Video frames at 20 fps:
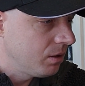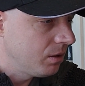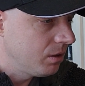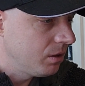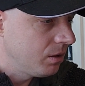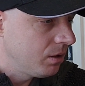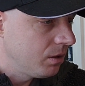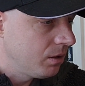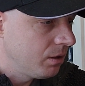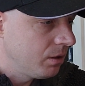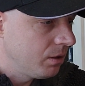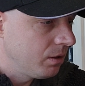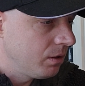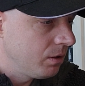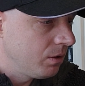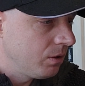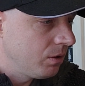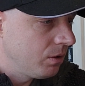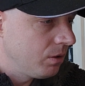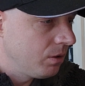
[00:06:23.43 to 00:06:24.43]

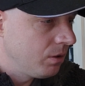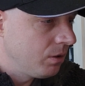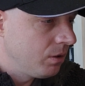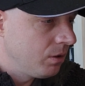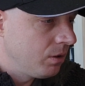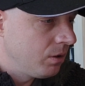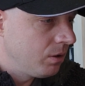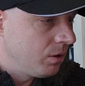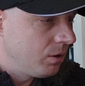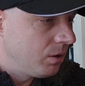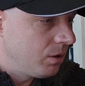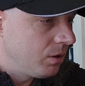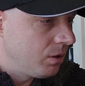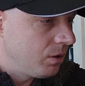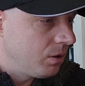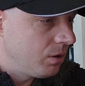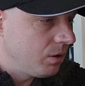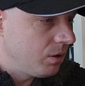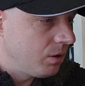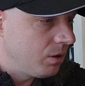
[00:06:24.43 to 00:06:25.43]

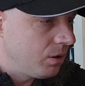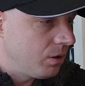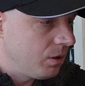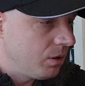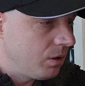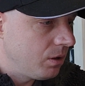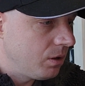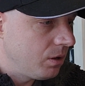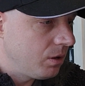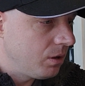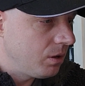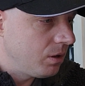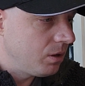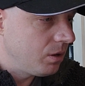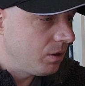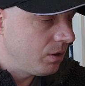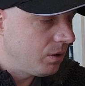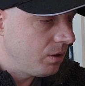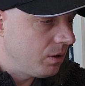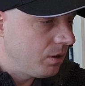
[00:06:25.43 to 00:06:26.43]

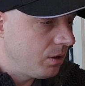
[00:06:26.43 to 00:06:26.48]
[no speech]